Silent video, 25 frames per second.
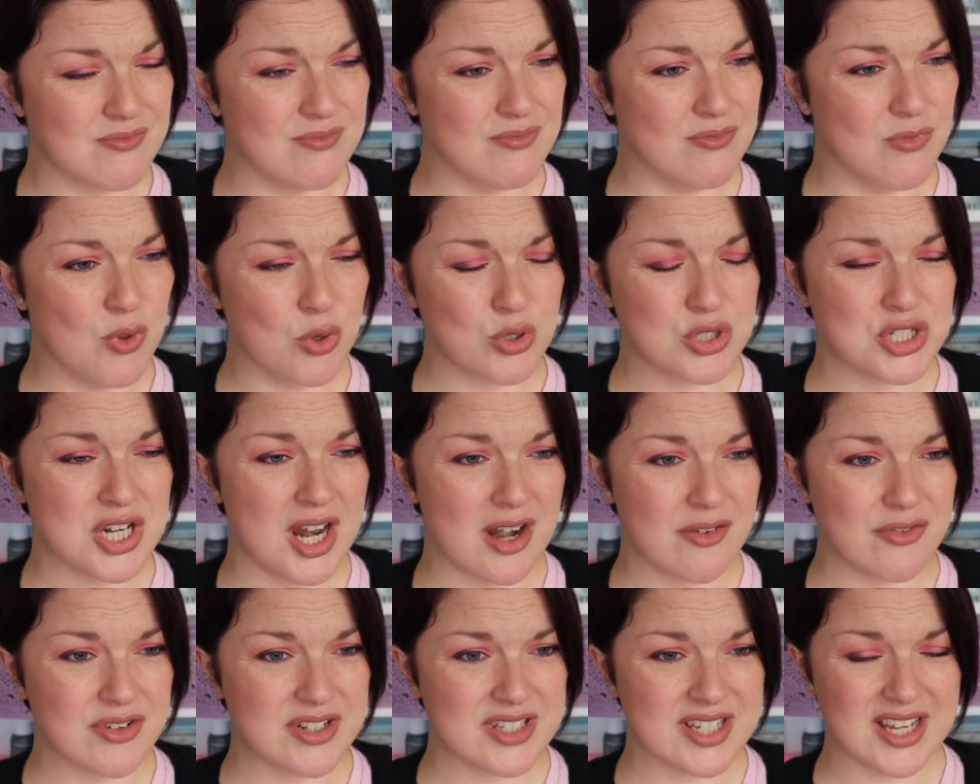Not
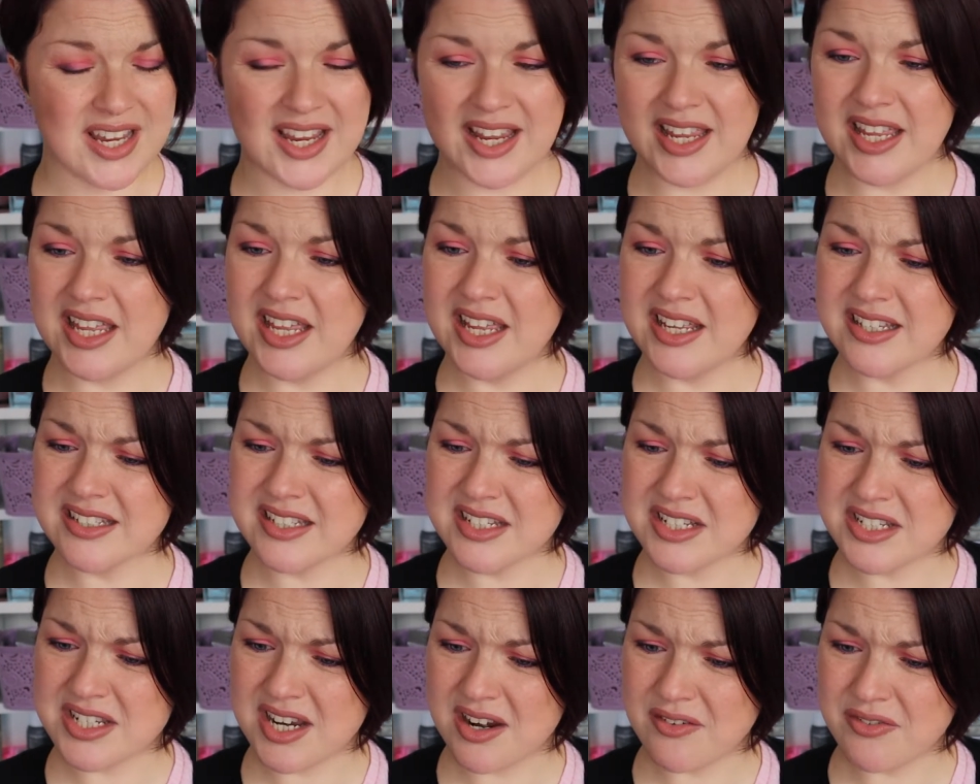charity. Is
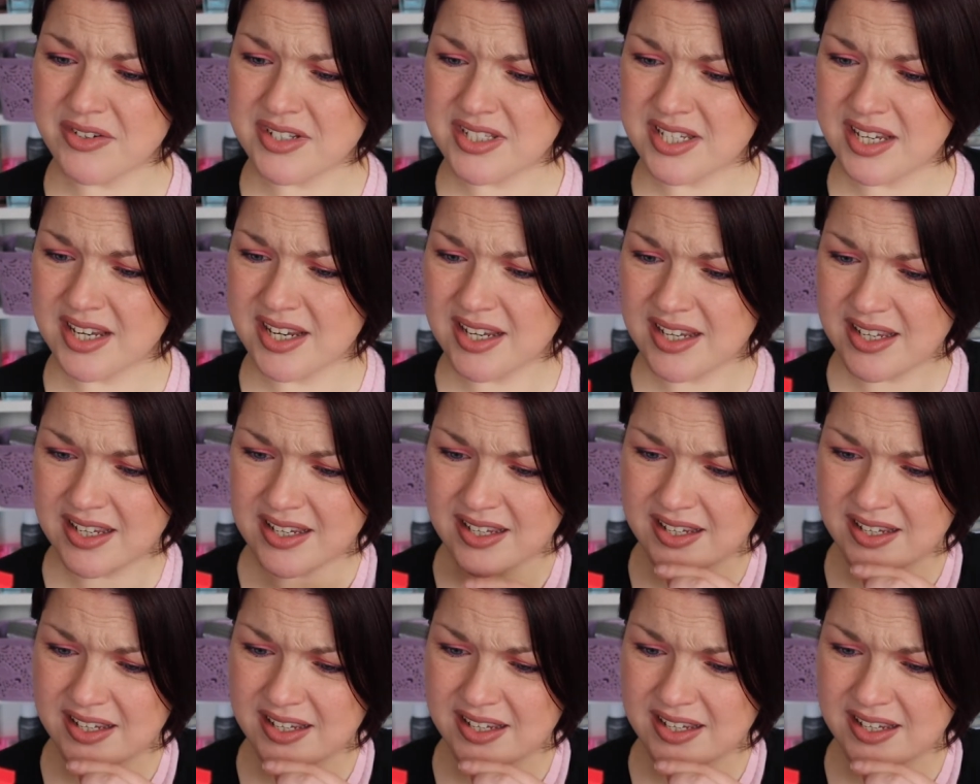it charity?